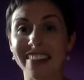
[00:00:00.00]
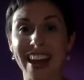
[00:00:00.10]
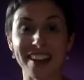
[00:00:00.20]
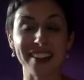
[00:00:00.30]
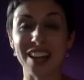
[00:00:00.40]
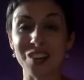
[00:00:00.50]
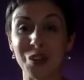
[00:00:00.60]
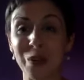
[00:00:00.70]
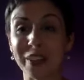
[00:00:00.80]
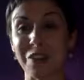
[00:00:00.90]
and that you're
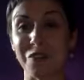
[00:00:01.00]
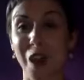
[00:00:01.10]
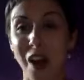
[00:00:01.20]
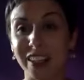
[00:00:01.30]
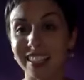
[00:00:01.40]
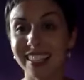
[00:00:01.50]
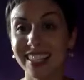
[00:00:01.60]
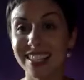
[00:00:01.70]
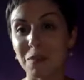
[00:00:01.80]
not doing it wrong